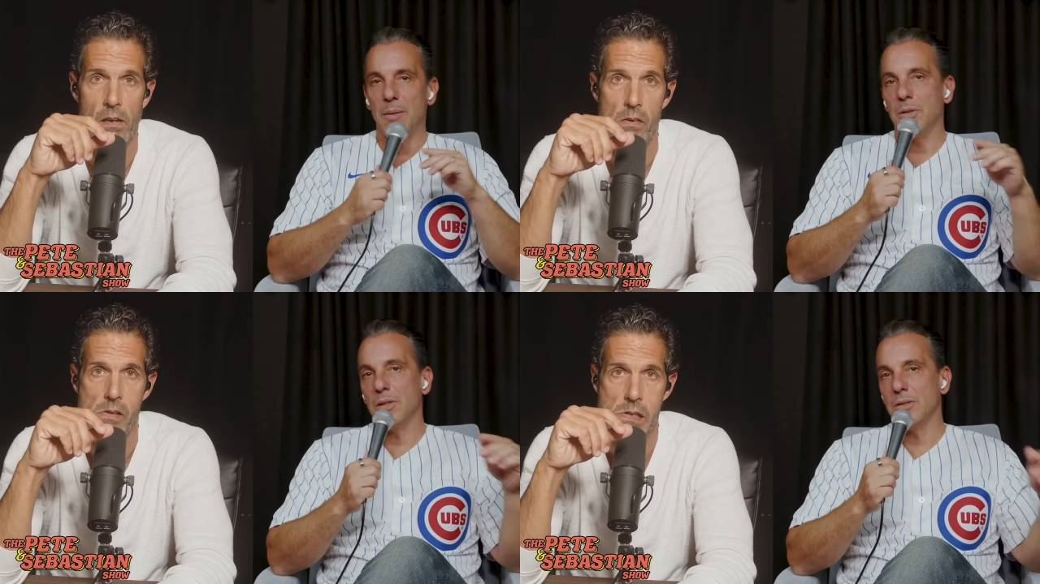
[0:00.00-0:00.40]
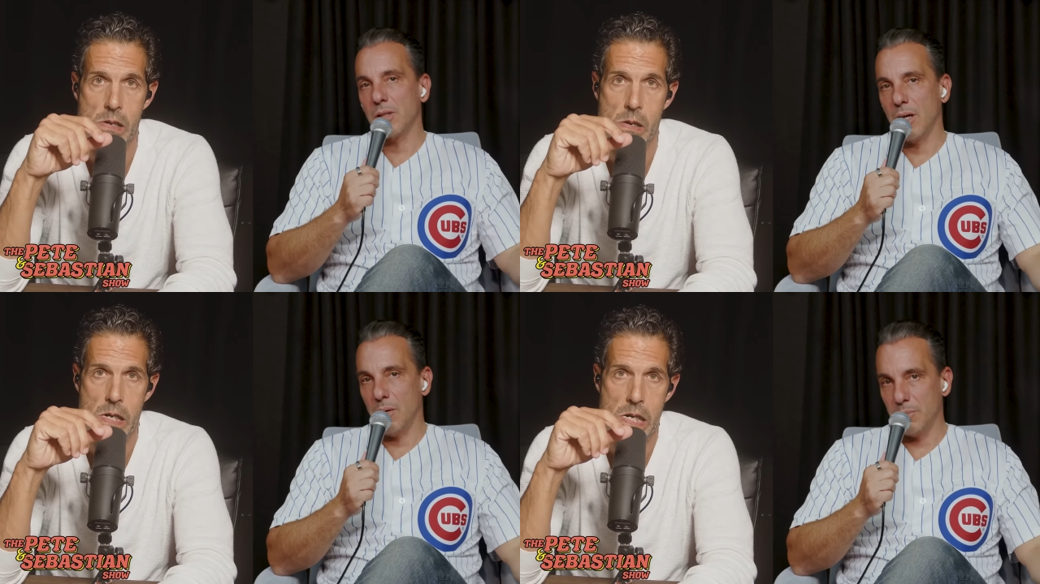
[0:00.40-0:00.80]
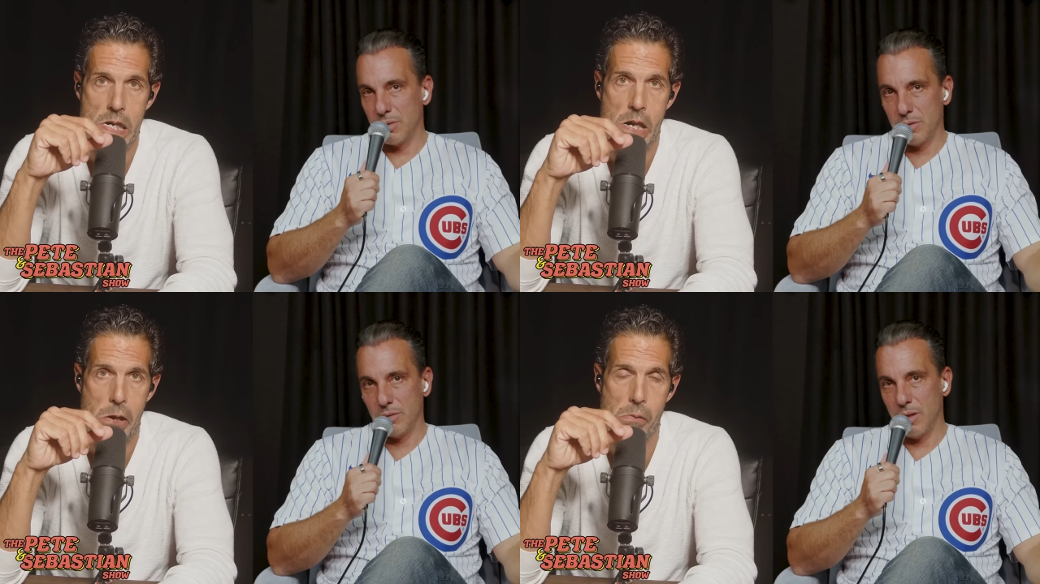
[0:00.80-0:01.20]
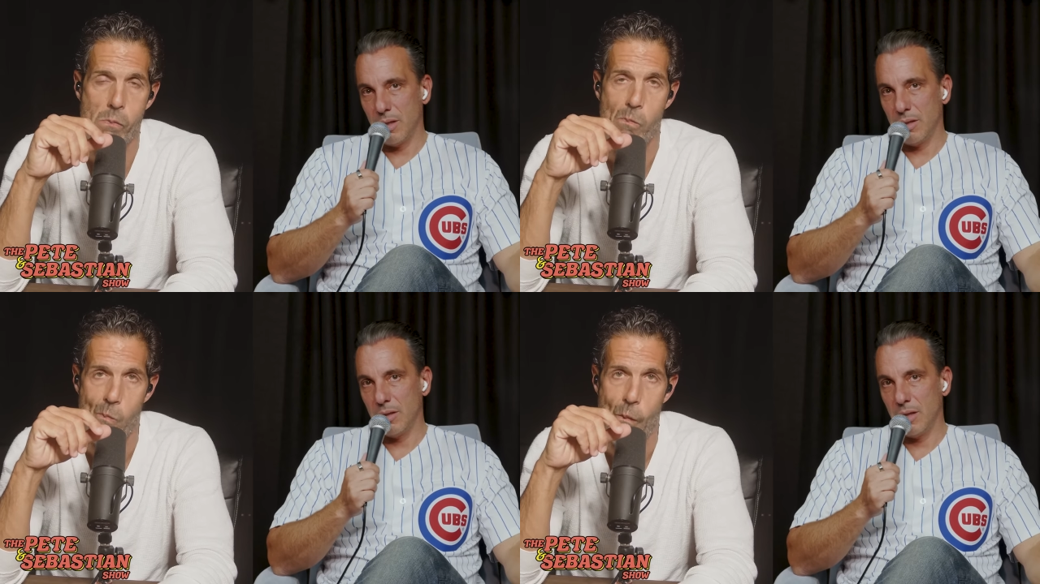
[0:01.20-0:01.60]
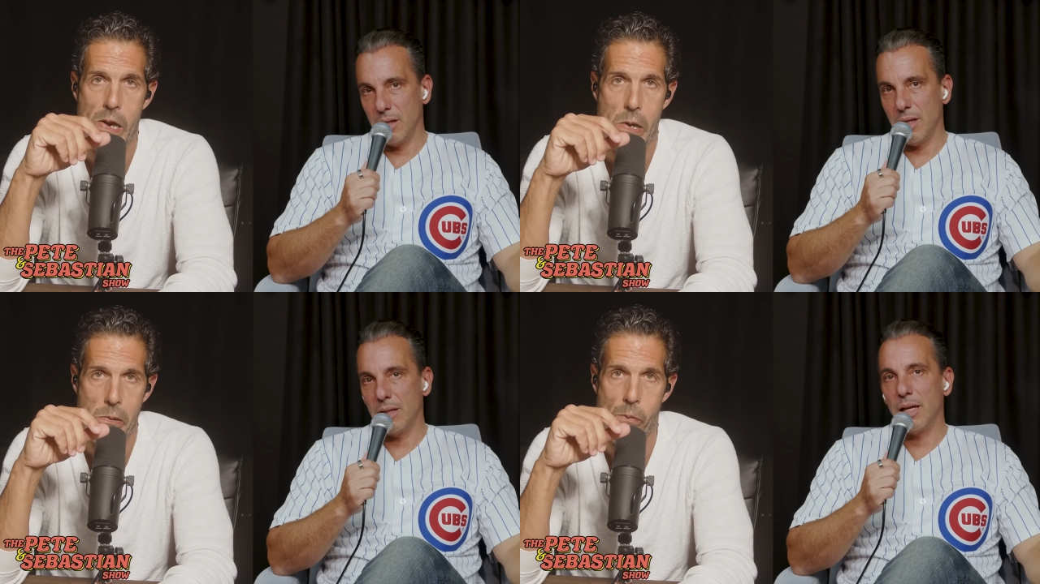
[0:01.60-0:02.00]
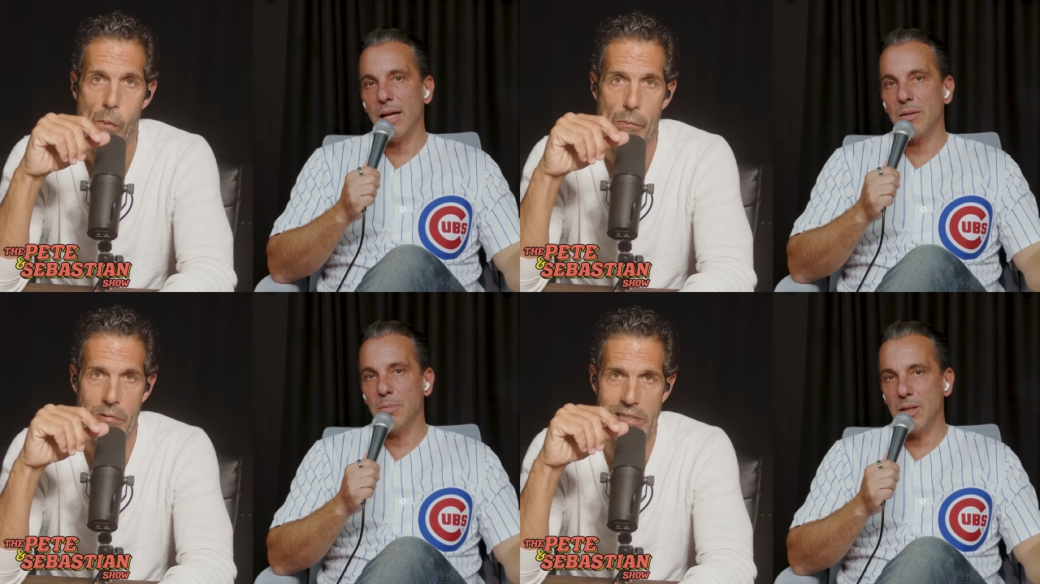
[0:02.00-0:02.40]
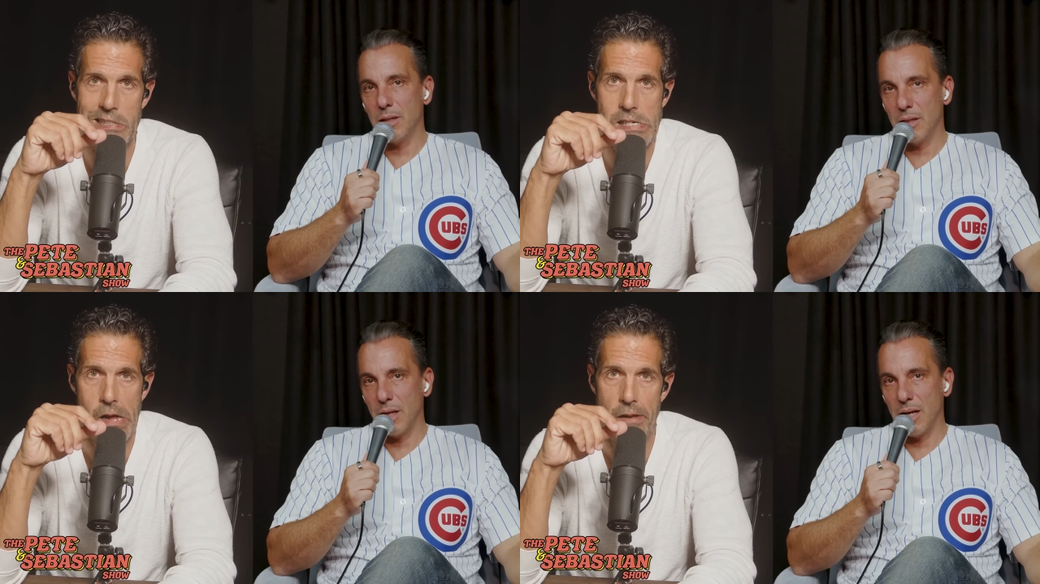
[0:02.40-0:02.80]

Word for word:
Speaker 1: ambulance comes, right? And they take me uh, to the